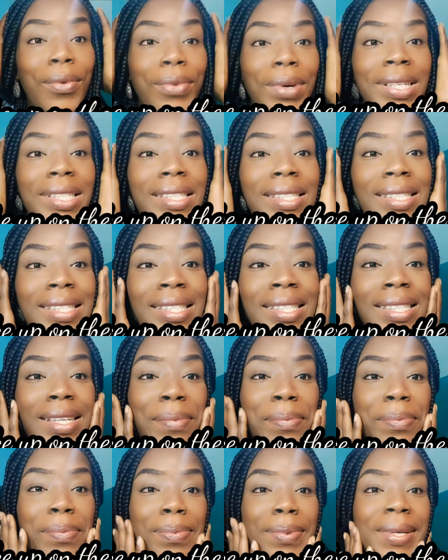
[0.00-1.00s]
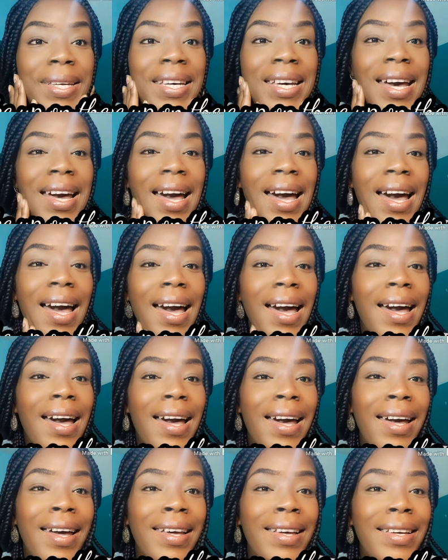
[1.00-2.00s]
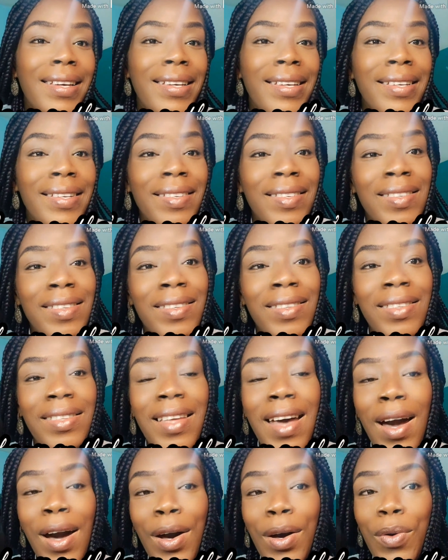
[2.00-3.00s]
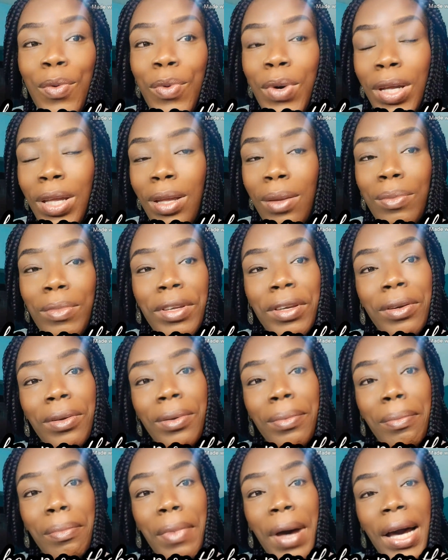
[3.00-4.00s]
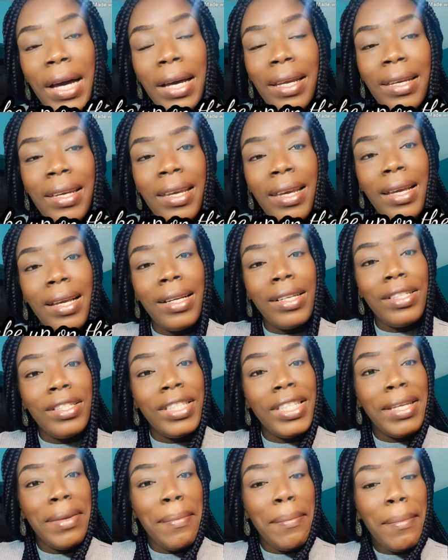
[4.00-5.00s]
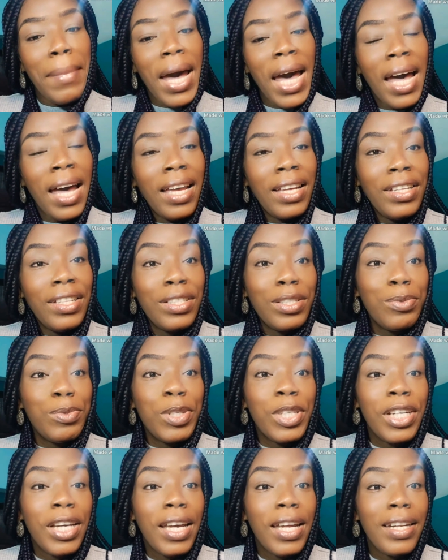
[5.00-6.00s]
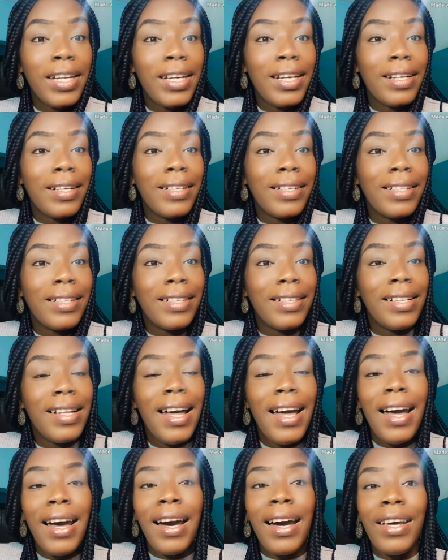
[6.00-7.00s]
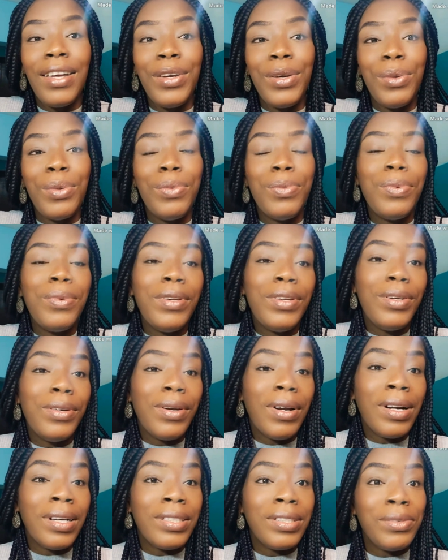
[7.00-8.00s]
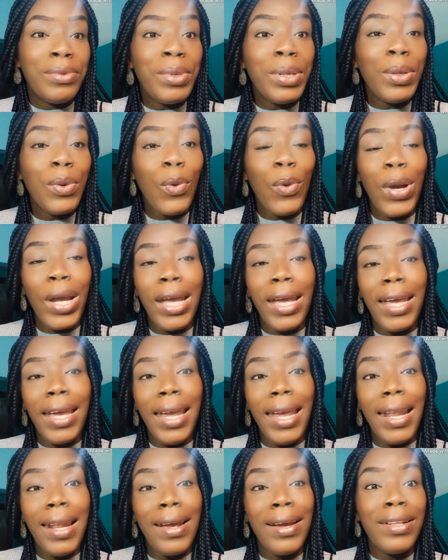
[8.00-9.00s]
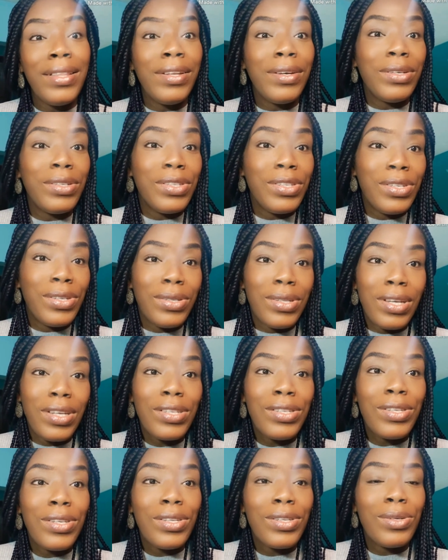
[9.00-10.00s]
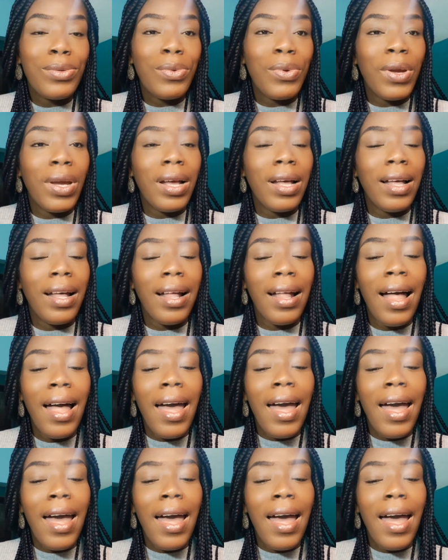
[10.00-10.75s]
What's up, guys? I'll welcome you back again to my YouTube channel. I hope you are doing great. And on today's tutorial,